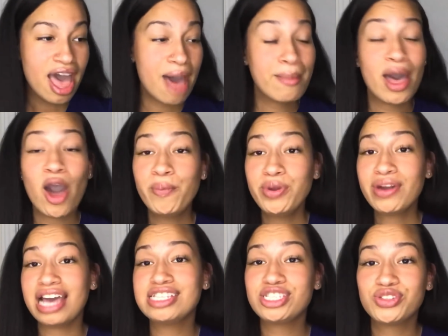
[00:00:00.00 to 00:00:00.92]
I hope you
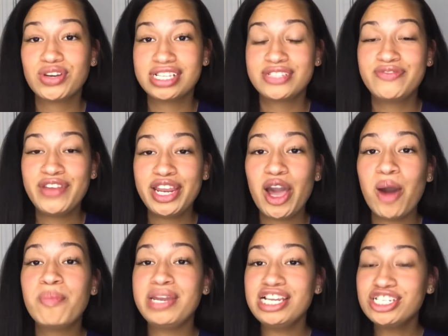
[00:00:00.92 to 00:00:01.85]
guys enjoyed this
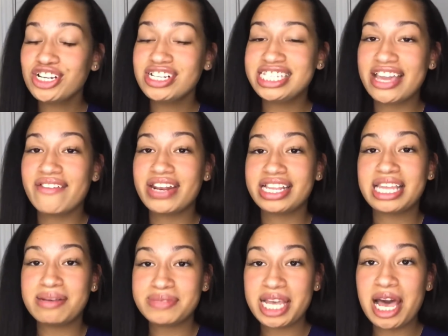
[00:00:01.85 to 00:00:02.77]
video. Be sure to give it a
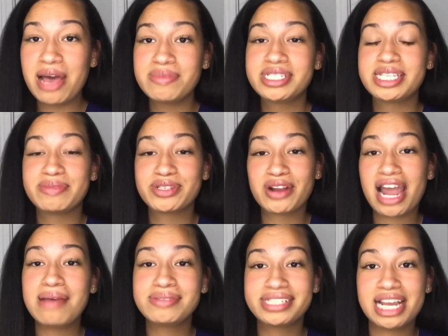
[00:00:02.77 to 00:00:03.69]
thumbs up,
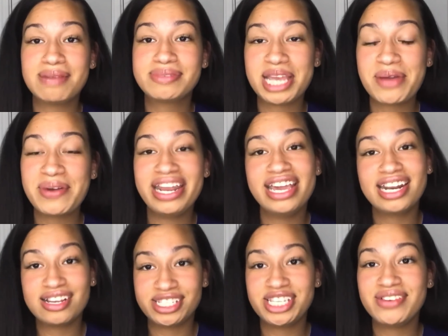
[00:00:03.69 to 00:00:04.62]
subscribe, stay up, stay with it, and
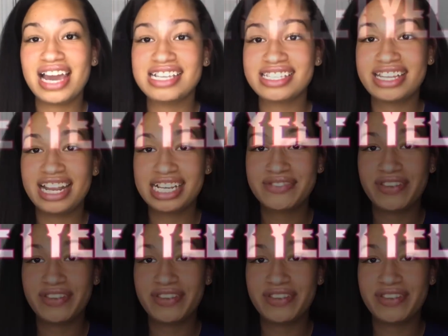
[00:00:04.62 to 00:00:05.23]
I'll see you guys in the next